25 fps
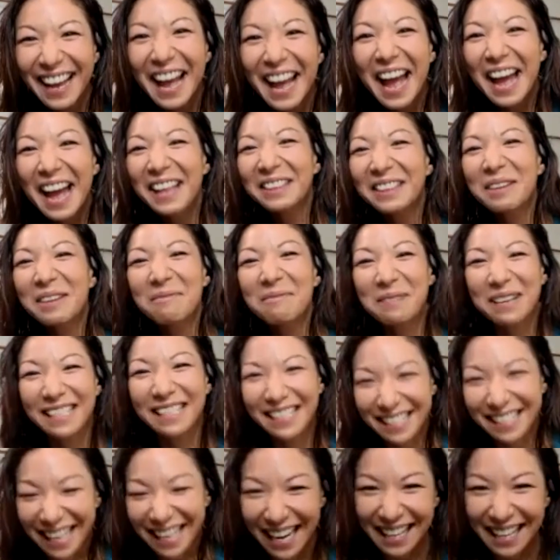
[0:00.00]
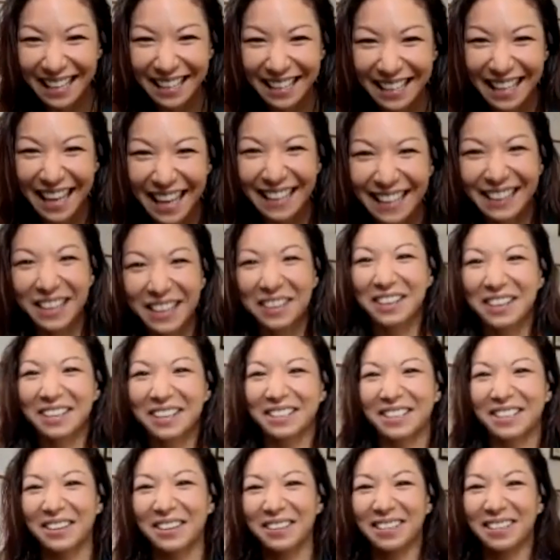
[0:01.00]
And then we stayed the night there
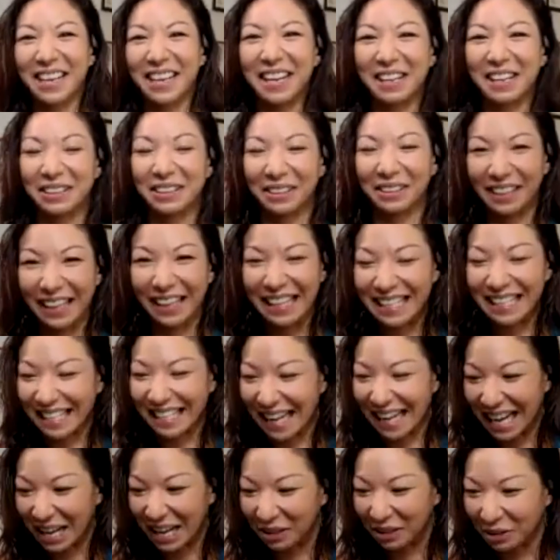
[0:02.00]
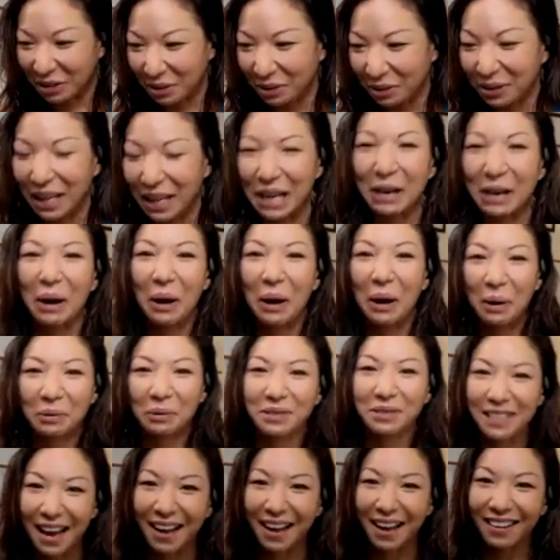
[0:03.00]
because there's like it's like a little like
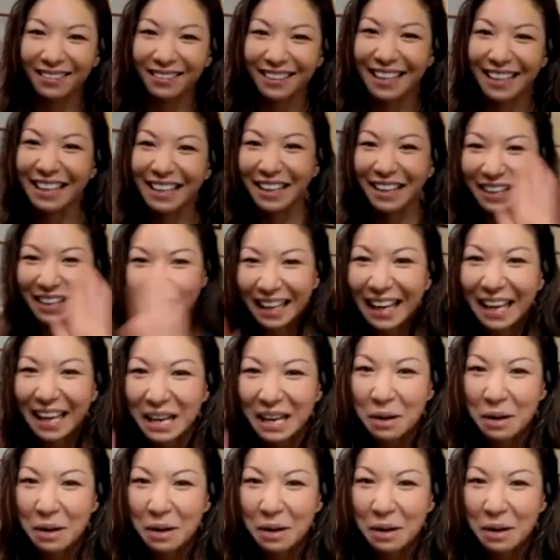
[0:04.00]
hotel like in a